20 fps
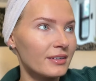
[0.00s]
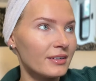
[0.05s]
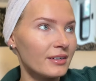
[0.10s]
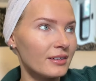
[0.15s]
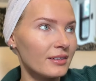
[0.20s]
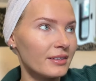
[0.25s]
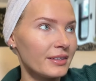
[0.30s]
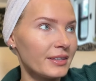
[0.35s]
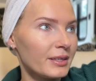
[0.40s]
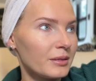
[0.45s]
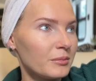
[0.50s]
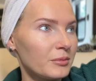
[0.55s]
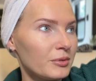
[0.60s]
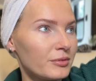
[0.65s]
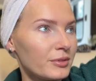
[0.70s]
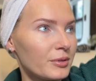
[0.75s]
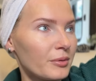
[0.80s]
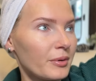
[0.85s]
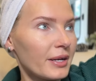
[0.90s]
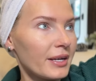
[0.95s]
Alina
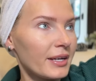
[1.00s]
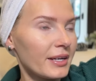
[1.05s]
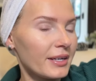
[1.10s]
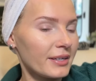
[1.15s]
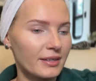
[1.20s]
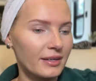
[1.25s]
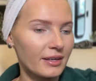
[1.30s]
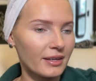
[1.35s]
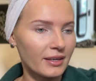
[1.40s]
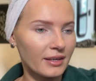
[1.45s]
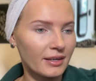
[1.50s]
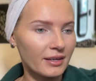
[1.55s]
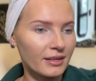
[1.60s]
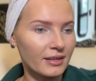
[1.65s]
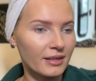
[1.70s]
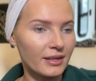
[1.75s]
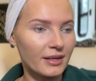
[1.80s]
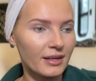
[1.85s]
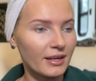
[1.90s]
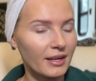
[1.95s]
moved away
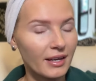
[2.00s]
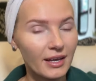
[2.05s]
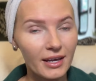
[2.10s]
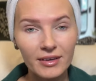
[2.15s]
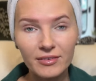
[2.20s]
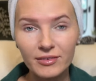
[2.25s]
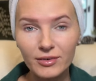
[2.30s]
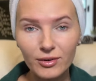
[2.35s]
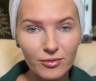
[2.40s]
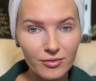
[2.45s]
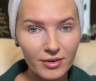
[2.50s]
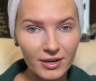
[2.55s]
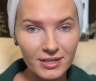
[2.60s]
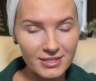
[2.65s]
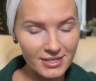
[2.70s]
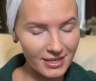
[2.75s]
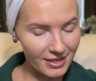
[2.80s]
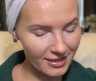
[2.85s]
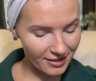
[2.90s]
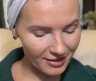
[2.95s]
and I have no
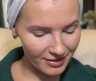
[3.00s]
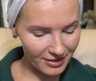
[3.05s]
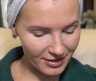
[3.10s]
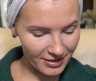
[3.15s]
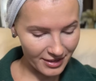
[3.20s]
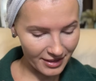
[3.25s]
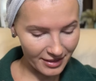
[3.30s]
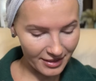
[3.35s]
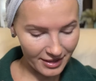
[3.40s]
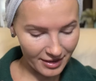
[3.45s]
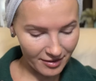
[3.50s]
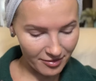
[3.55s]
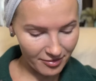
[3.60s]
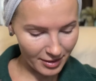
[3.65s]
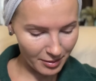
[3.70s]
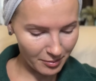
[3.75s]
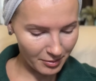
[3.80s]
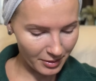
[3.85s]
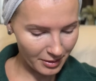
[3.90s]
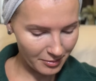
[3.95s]
friends here other than like
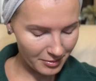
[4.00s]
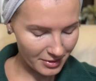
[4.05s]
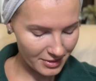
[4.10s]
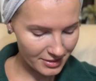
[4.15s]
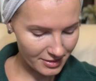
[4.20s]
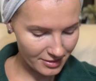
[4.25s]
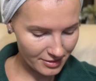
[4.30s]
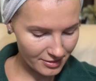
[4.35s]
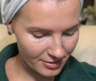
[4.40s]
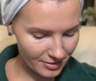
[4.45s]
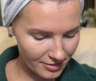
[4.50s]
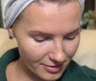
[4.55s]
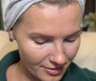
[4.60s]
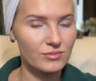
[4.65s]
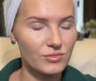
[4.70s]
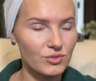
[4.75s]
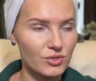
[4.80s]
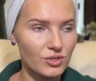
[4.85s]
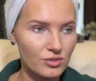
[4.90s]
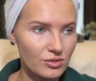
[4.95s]
family, my sister,
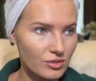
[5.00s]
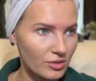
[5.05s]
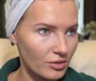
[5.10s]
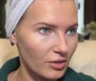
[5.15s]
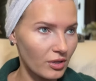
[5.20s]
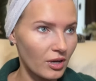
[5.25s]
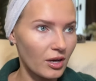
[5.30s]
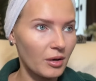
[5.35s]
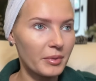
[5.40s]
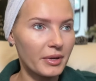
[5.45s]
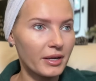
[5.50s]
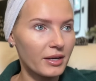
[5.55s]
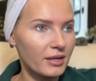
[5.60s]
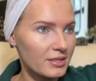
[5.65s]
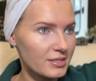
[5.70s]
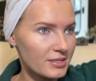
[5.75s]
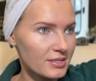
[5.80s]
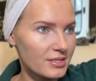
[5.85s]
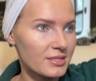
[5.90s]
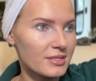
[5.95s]
sister-in-law, my
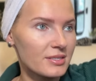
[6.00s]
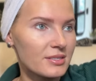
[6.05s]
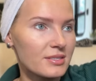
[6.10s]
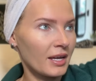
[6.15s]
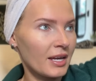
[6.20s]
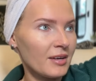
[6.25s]
cousins.